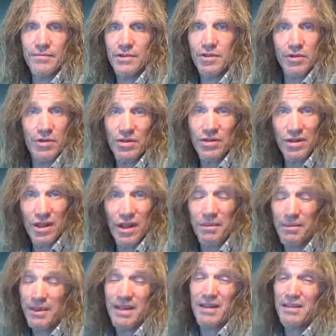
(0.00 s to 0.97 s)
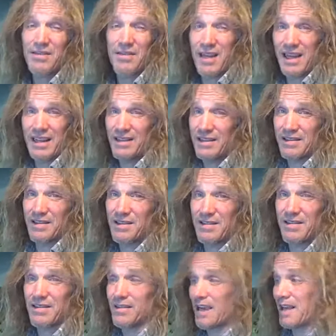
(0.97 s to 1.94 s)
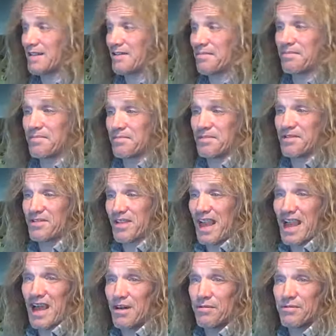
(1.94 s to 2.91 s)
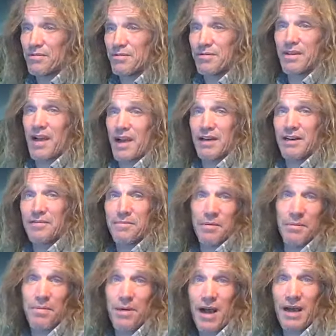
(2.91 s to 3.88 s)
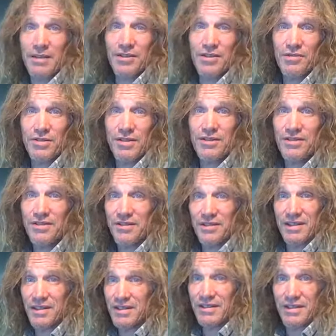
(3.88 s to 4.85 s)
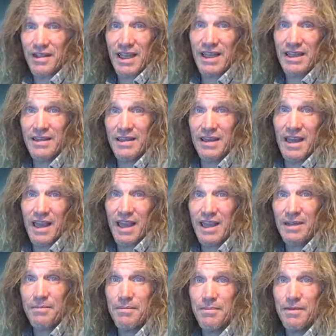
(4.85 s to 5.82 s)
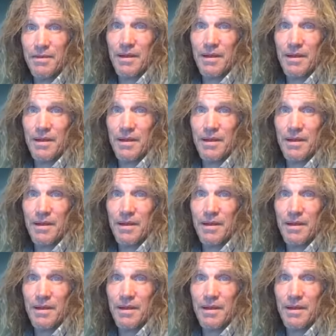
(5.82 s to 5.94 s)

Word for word: Should you? I mean, it, that it, doesn't that sound kind of preposterous this late in the game?